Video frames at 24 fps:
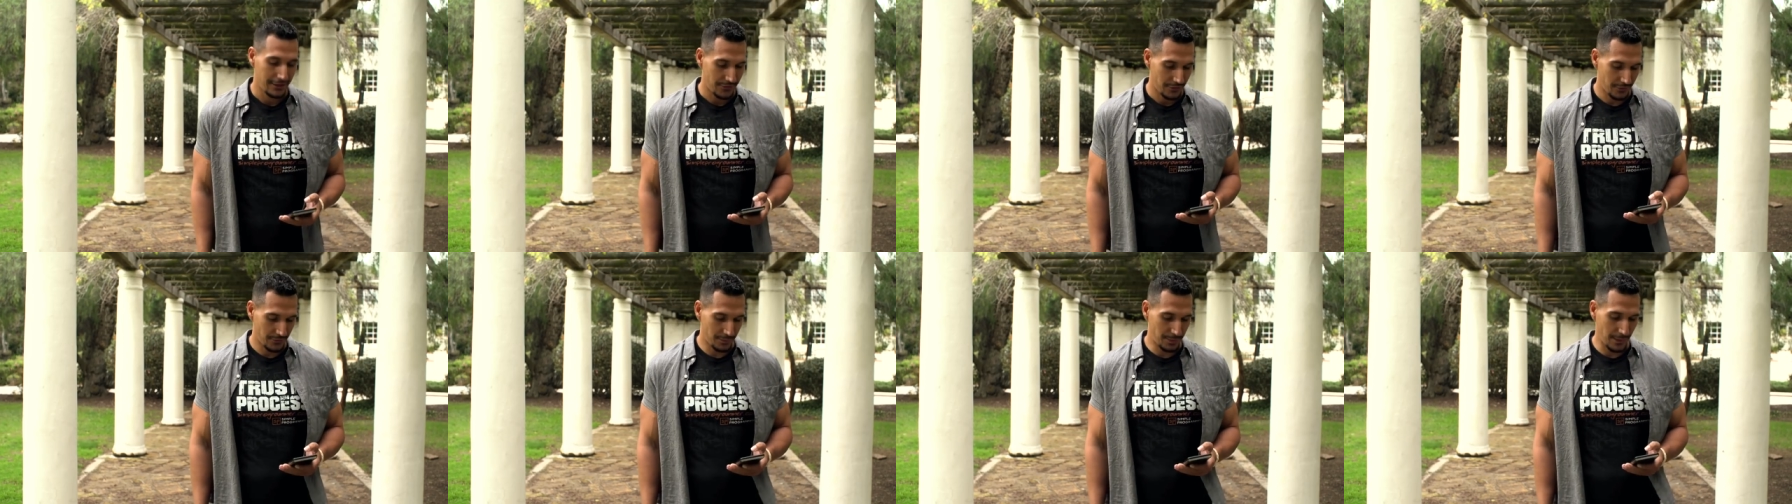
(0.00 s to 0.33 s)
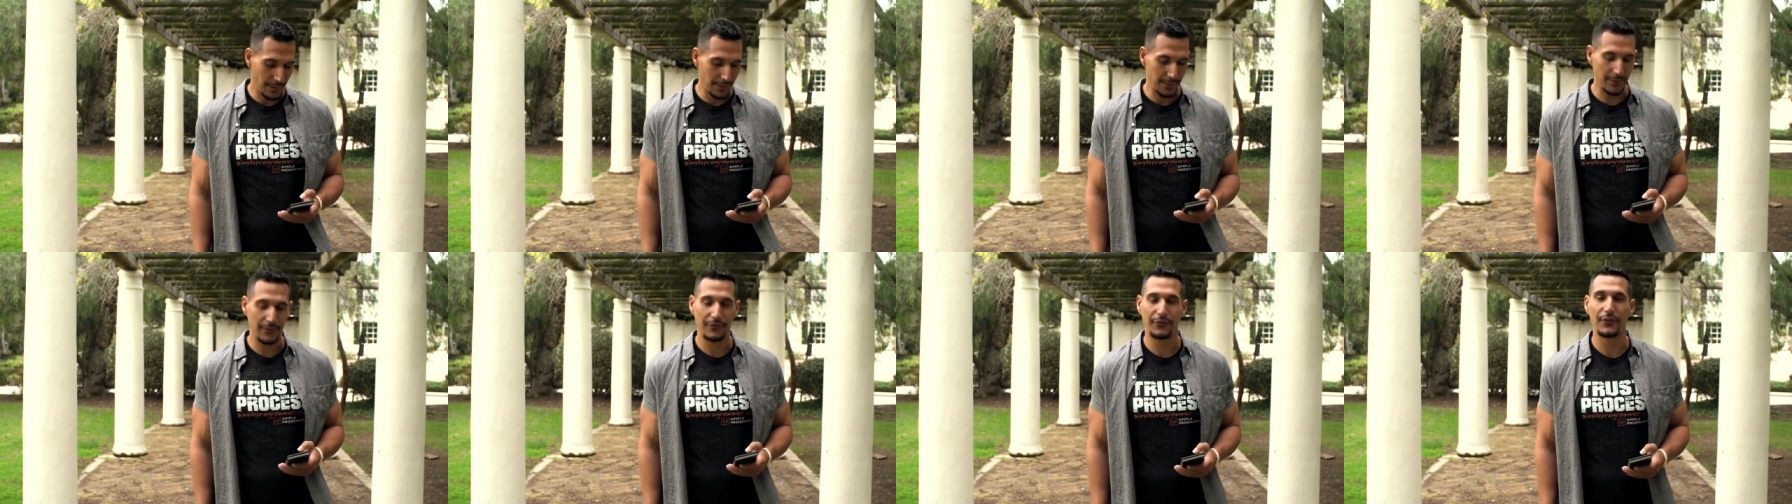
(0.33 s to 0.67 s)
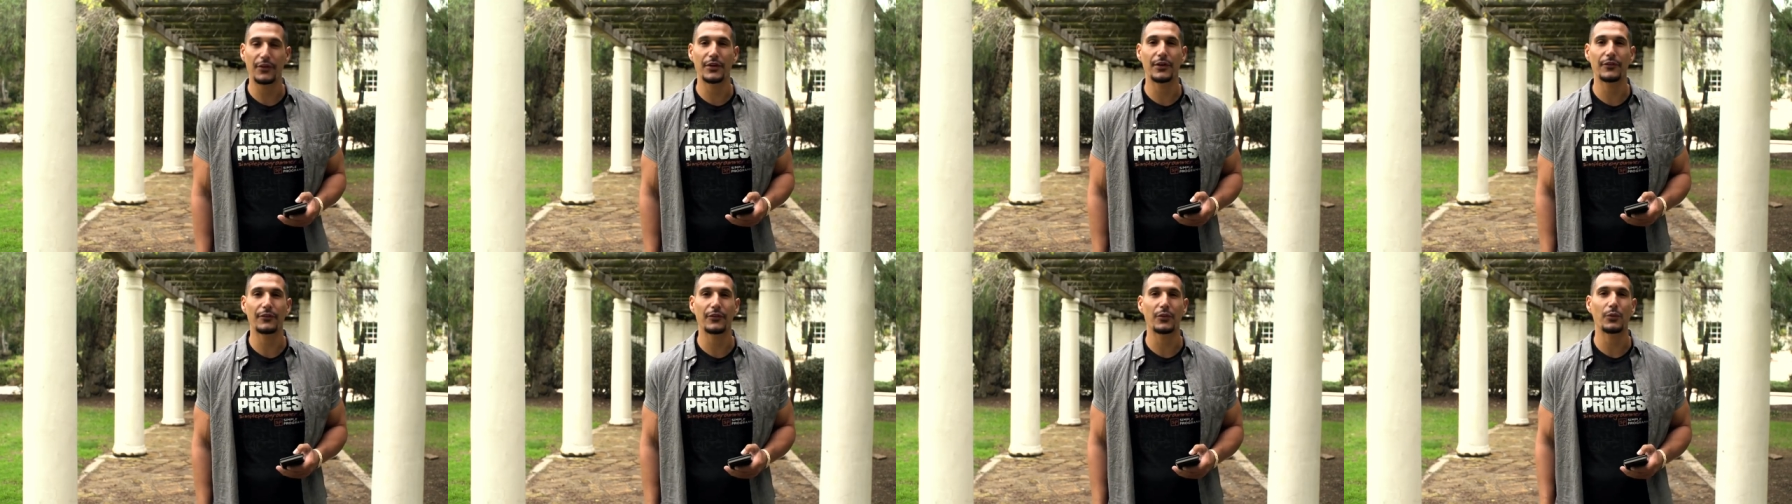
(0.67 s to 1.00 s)
There's probably a
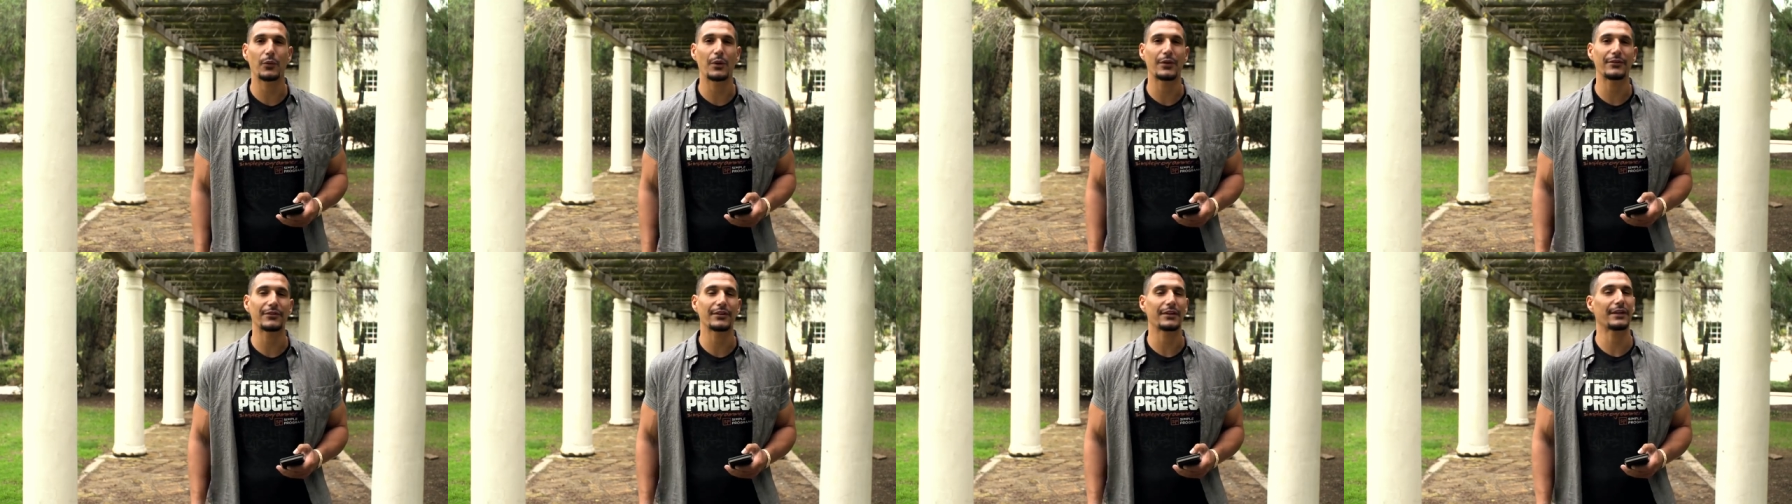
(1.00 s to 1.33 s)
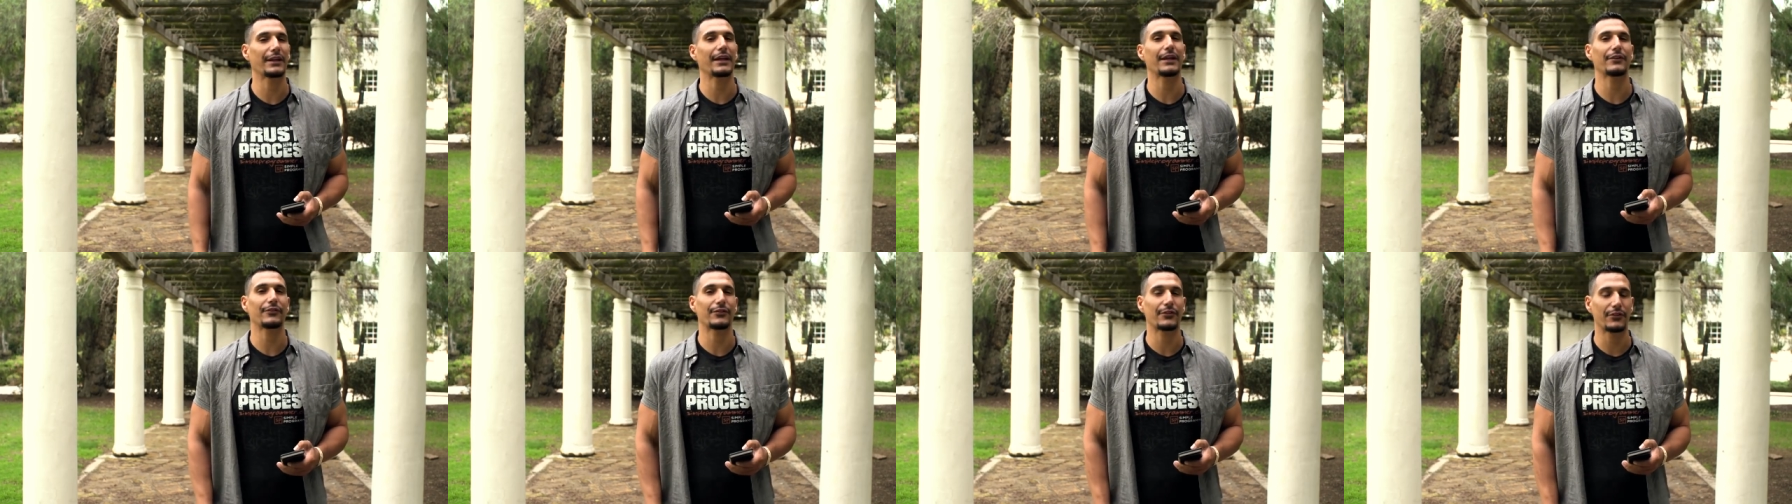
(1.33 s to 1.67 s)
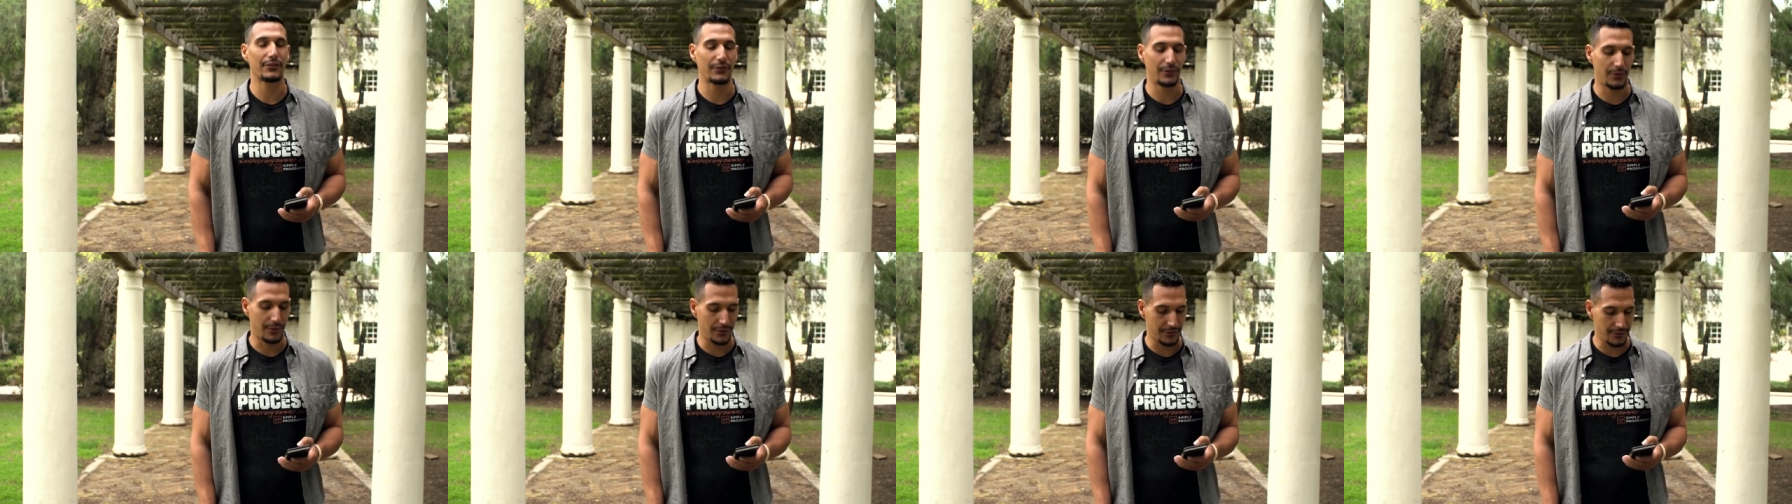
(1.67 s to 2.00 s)
few different ways I could answer
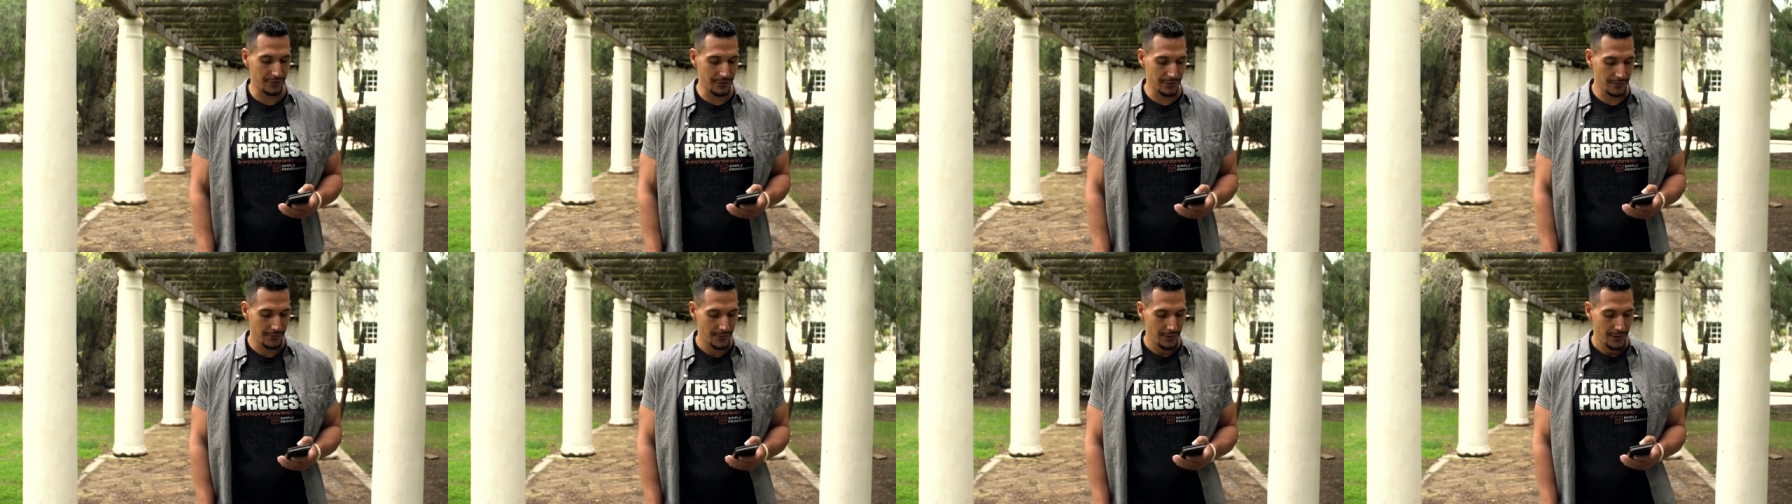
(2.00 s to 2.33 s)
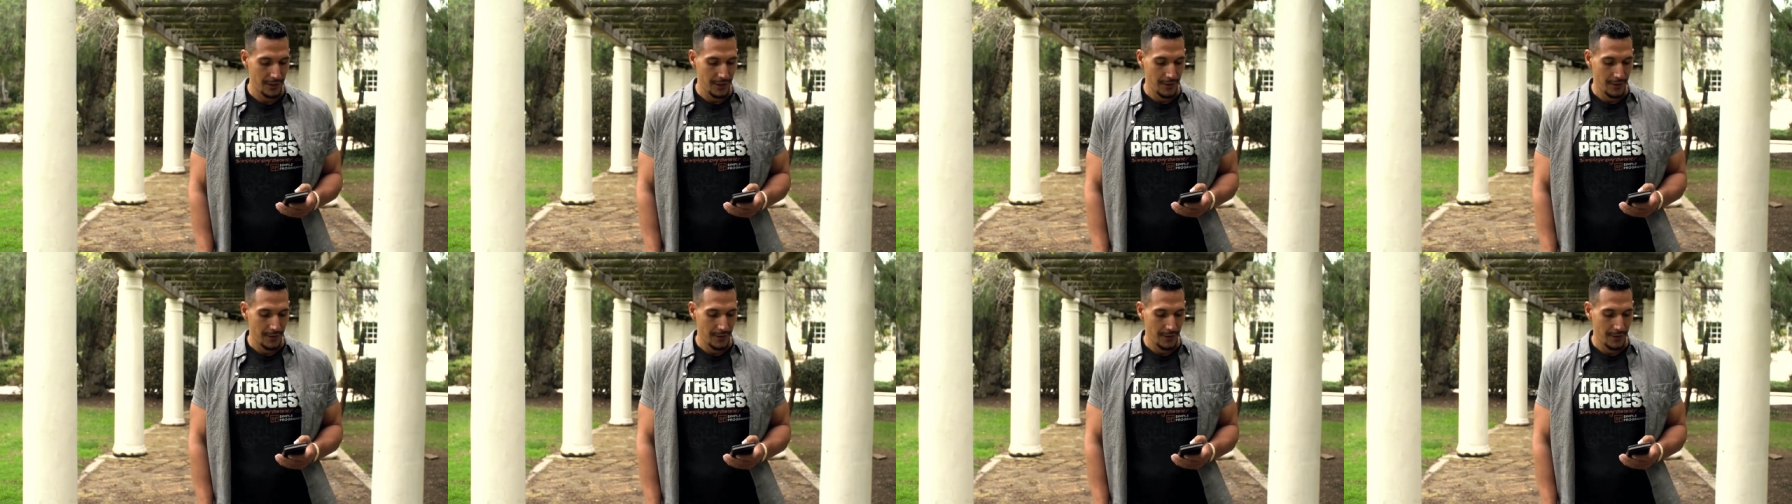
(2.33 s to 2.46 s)
this question,